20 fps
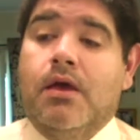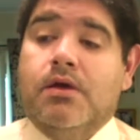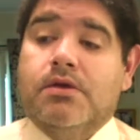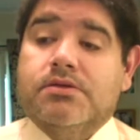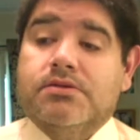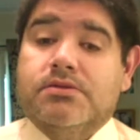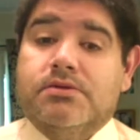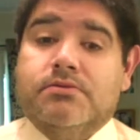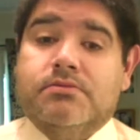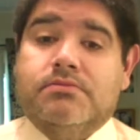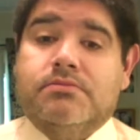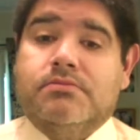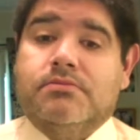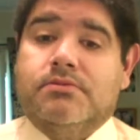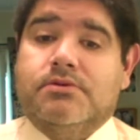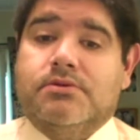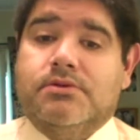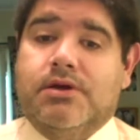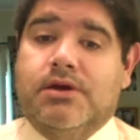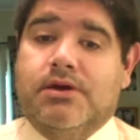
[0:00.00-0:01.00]
So
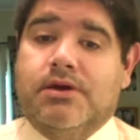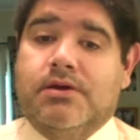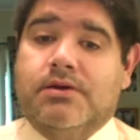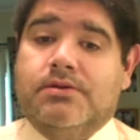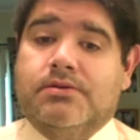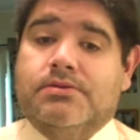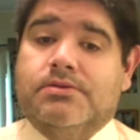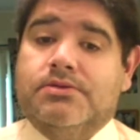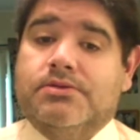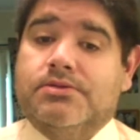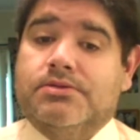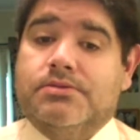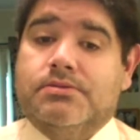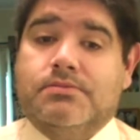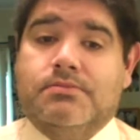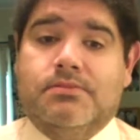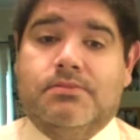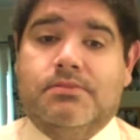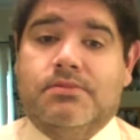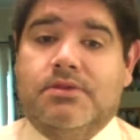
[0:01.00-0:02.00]
just
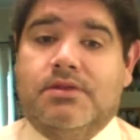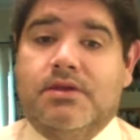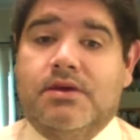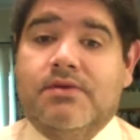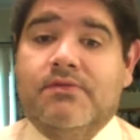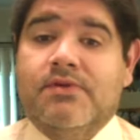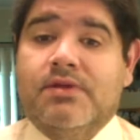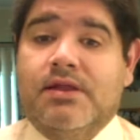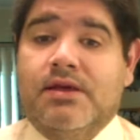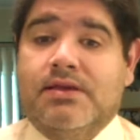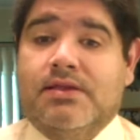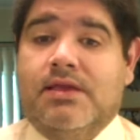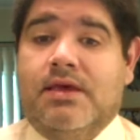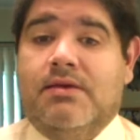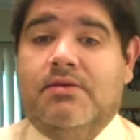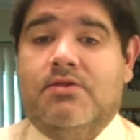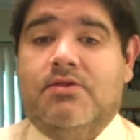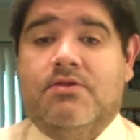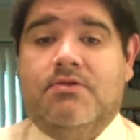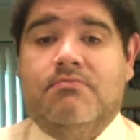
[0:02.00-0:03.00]
think of it like
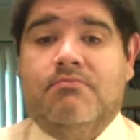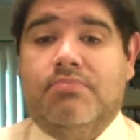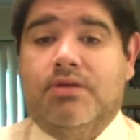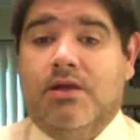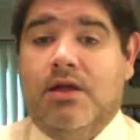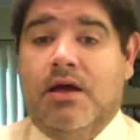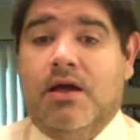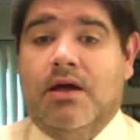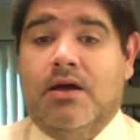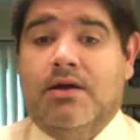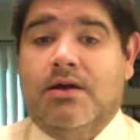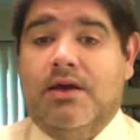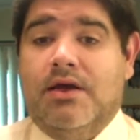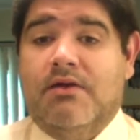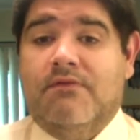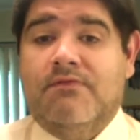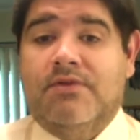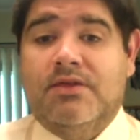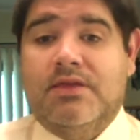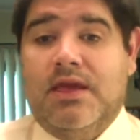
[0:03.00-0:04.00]
that. Just blog
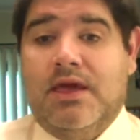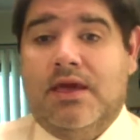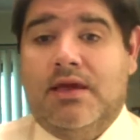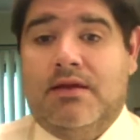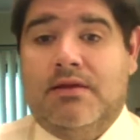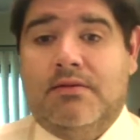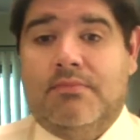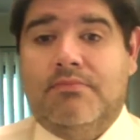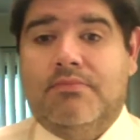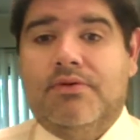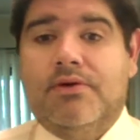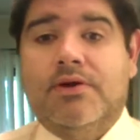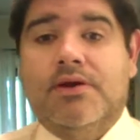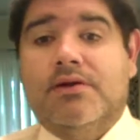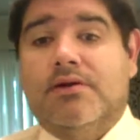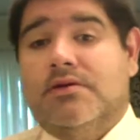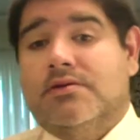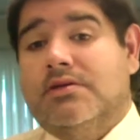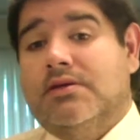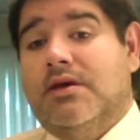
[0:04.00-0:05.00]
every day, put
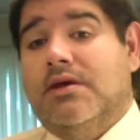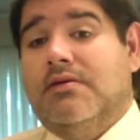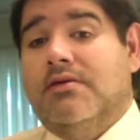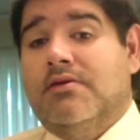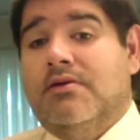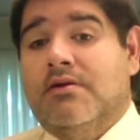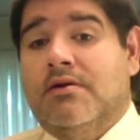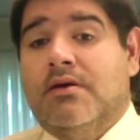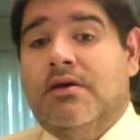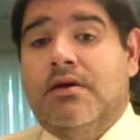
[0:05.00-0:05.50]
it all together,